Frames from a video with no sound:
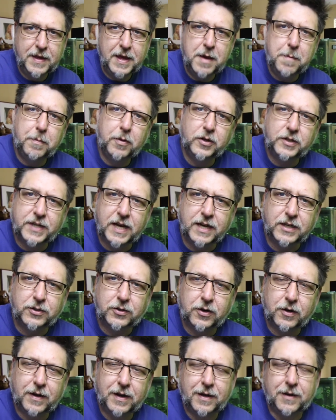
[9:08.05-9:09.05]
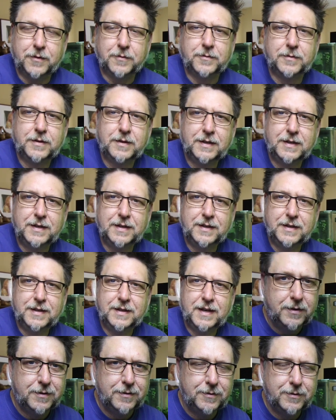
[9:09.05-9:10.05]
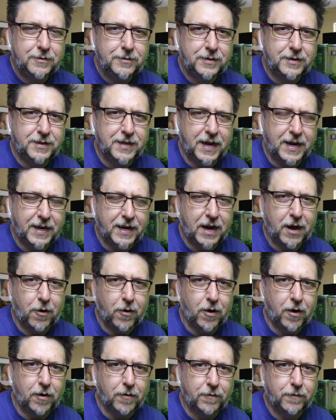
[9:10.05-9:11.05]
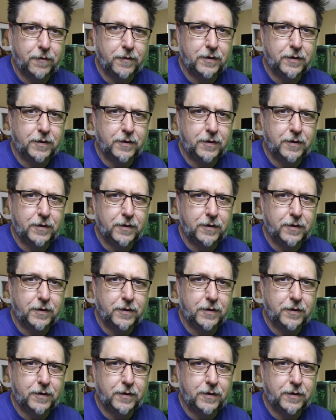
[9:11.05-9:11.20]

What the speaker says: The Ember Tetra, take care of.